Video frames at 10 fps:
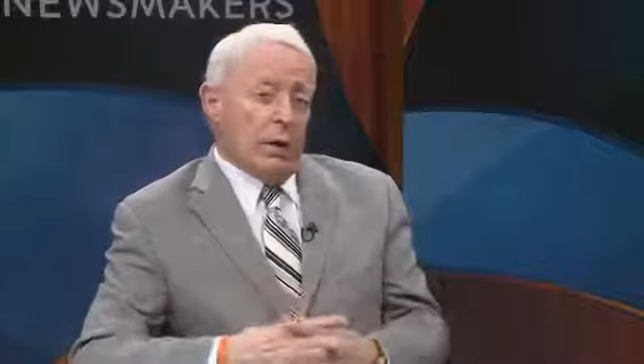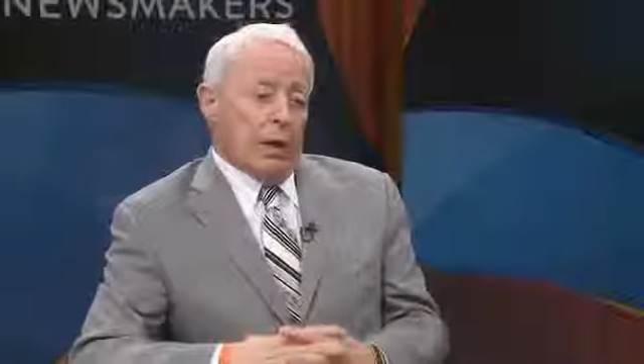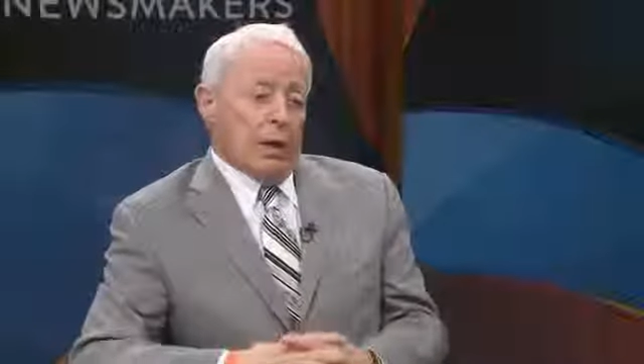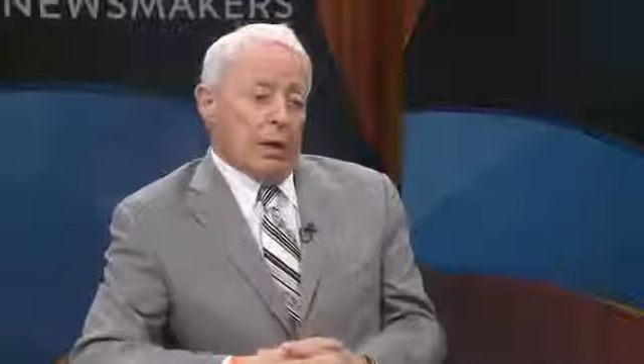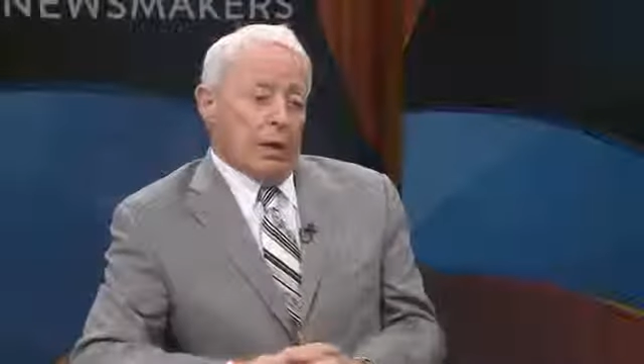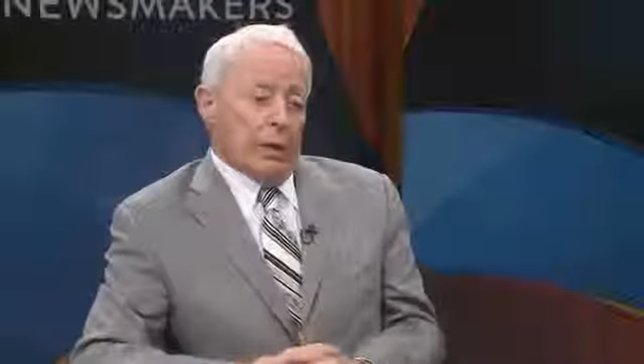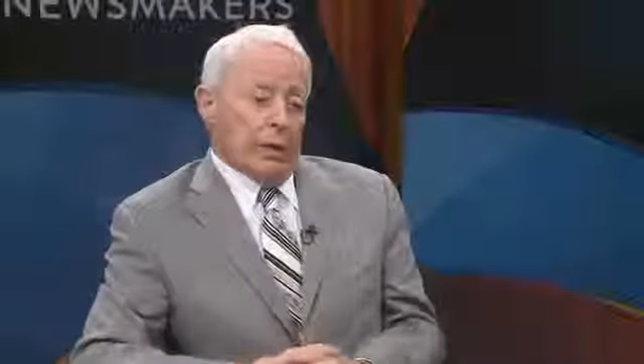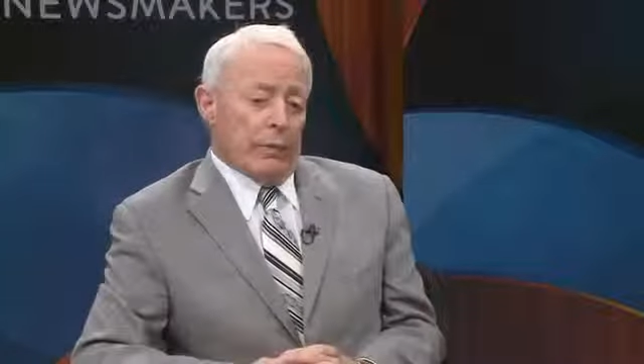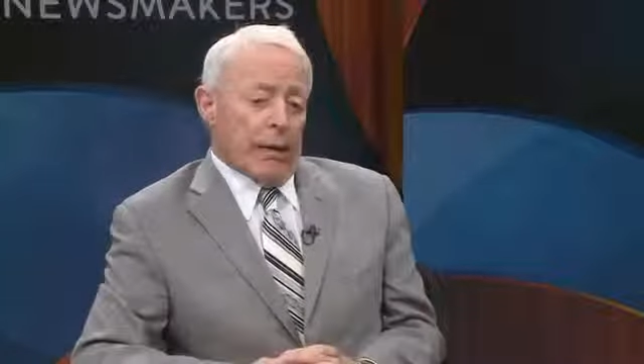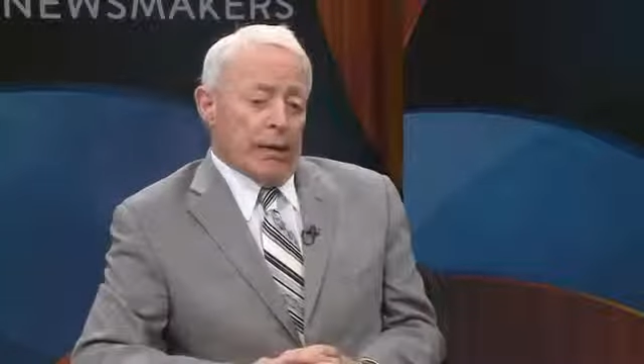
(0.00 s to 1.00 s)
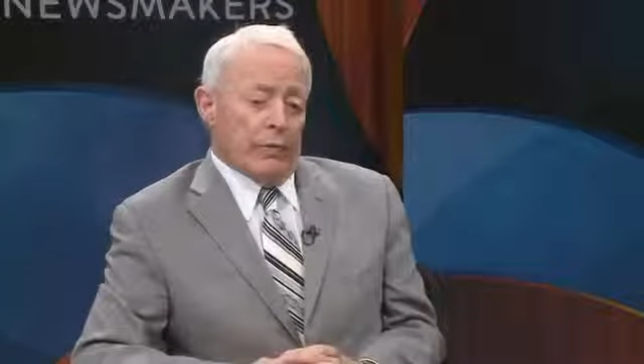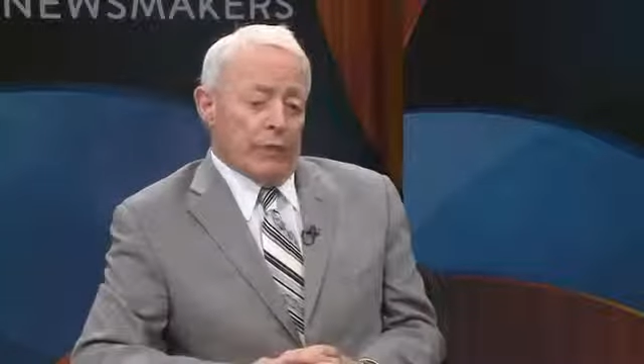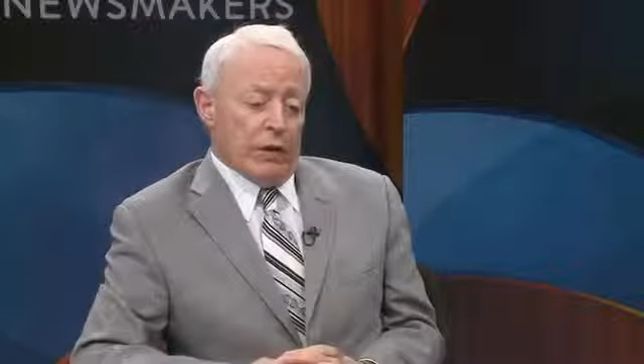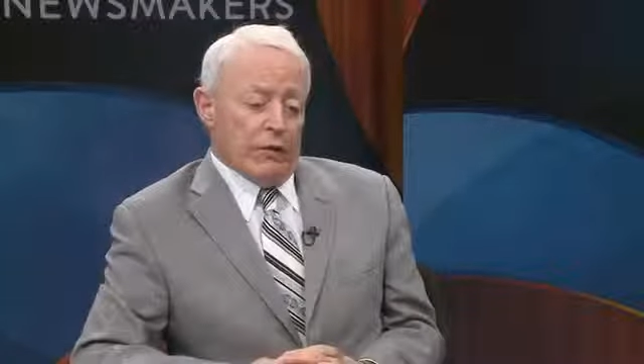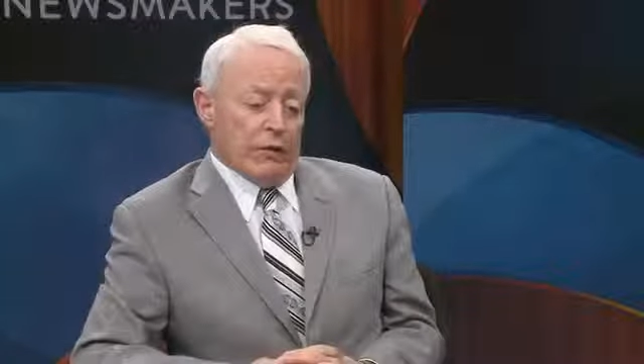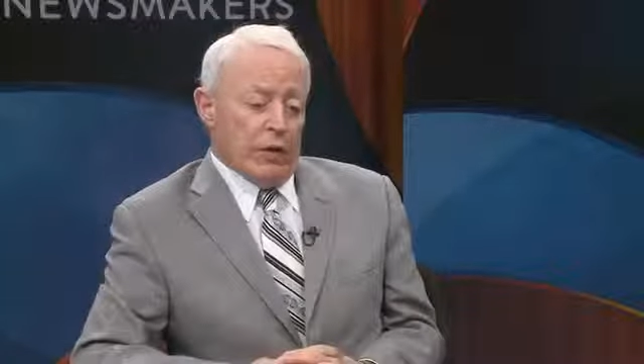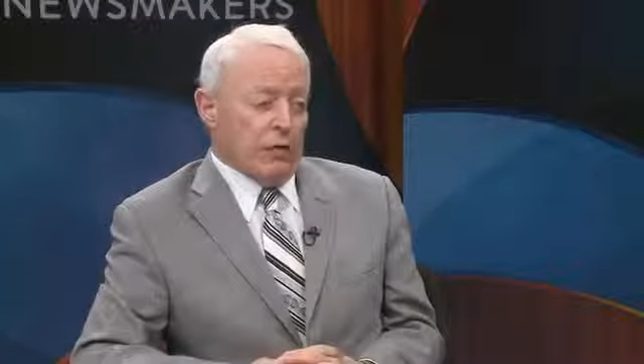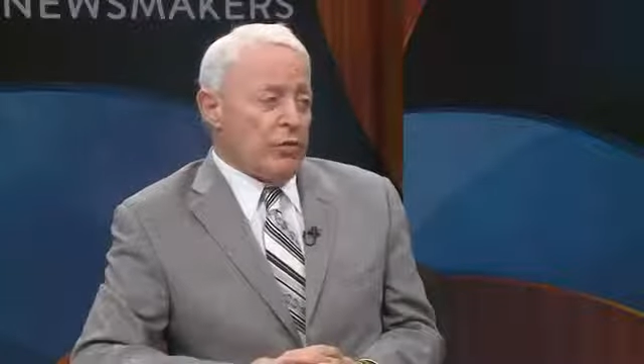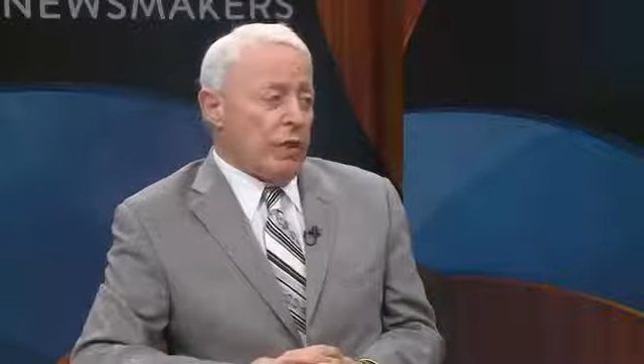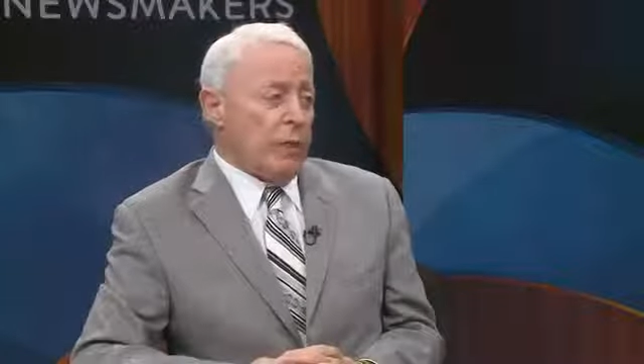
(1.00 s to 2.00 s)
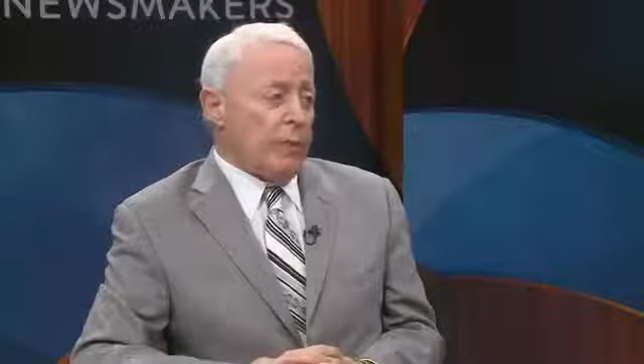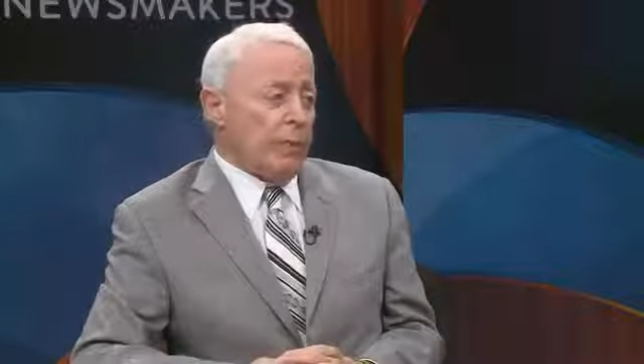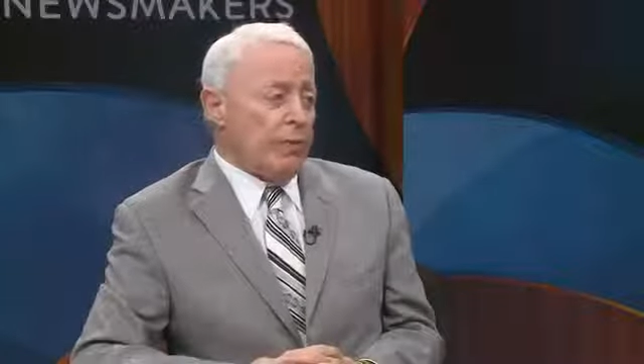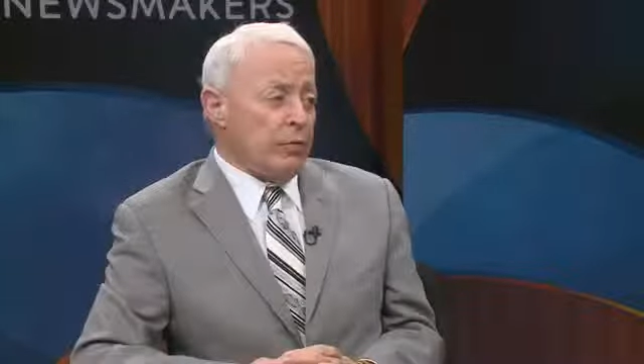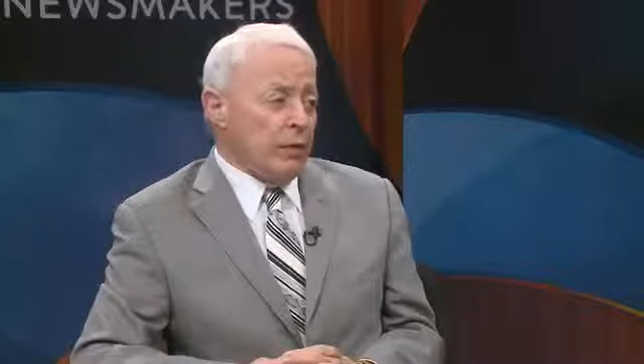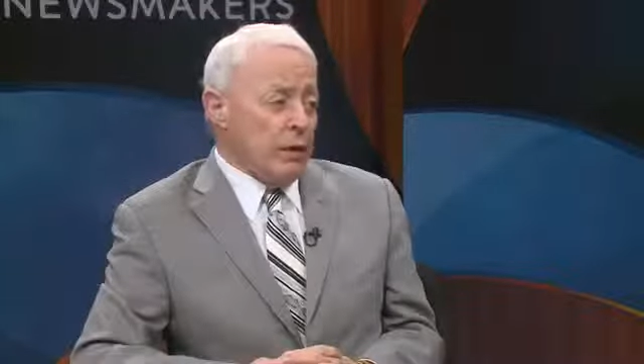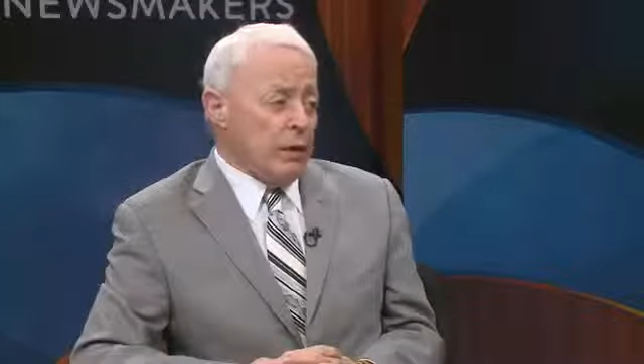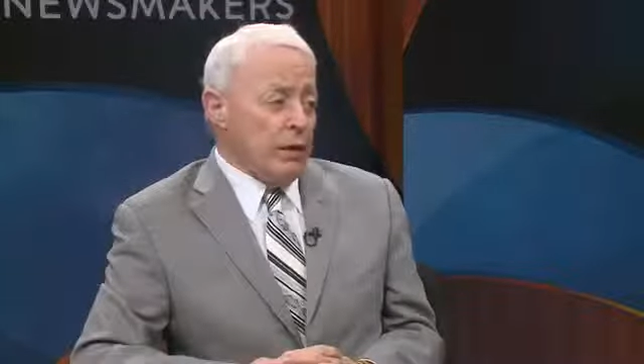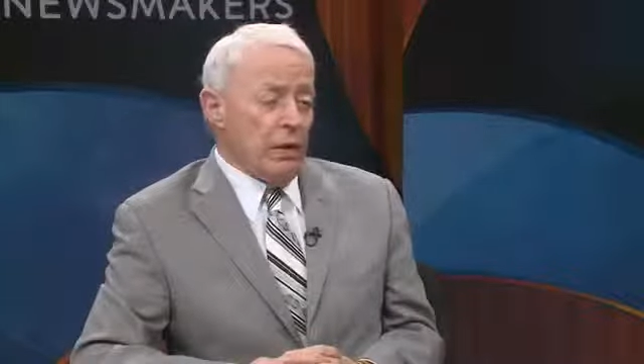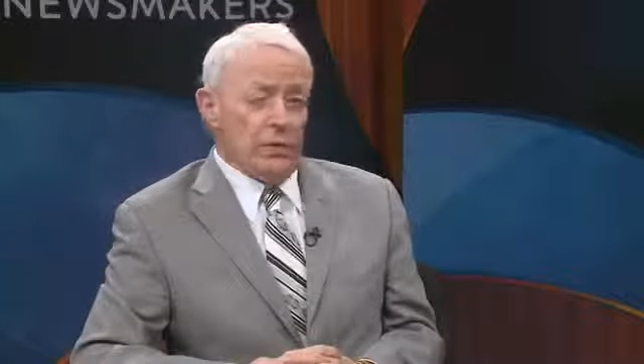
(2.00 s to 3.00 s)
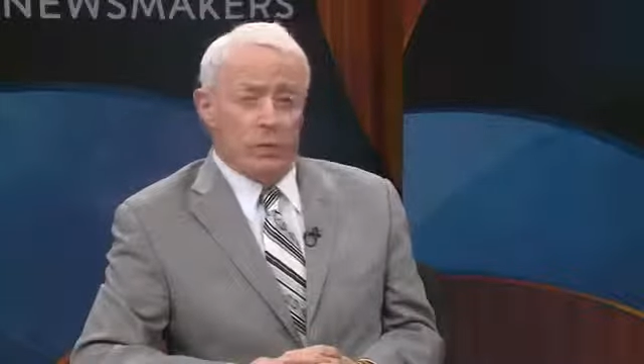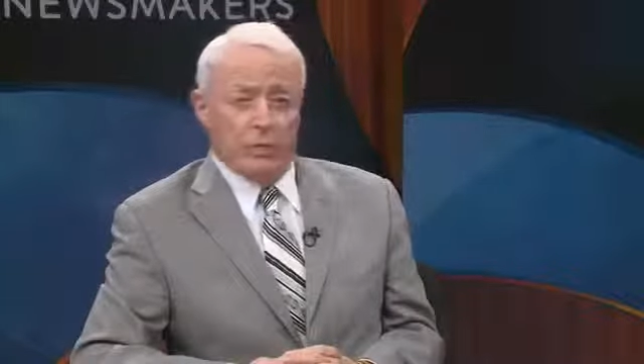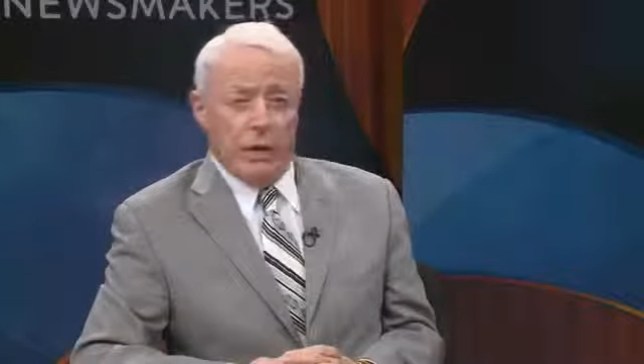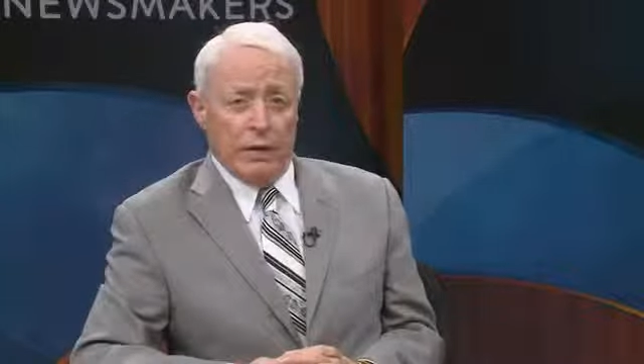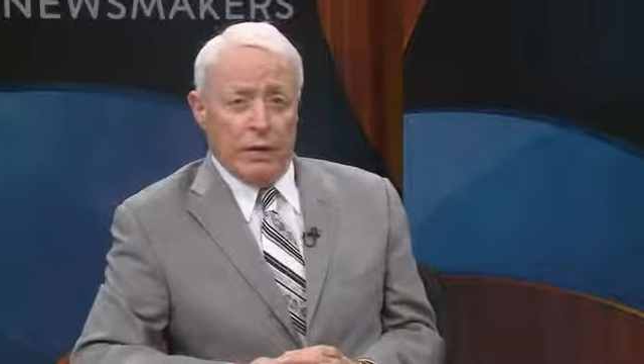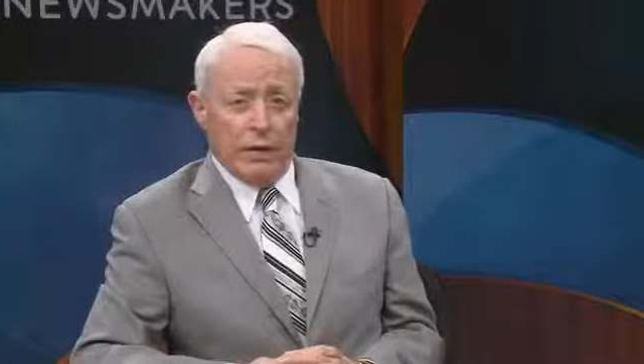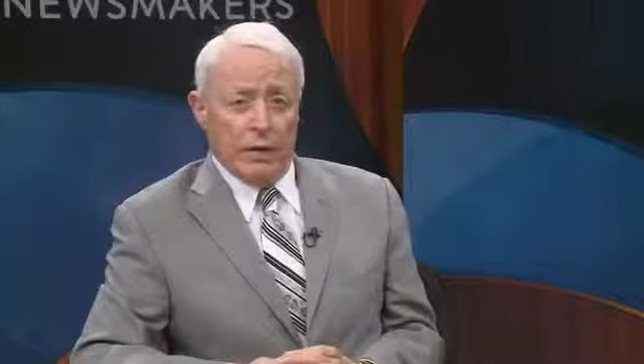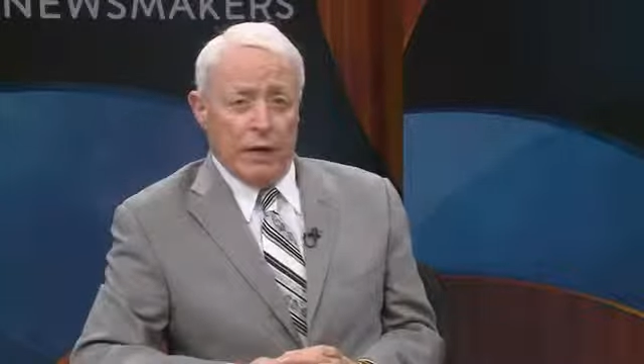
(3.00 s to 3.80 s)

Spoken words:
The policy of the state Senate of Pennsylvania is that they get in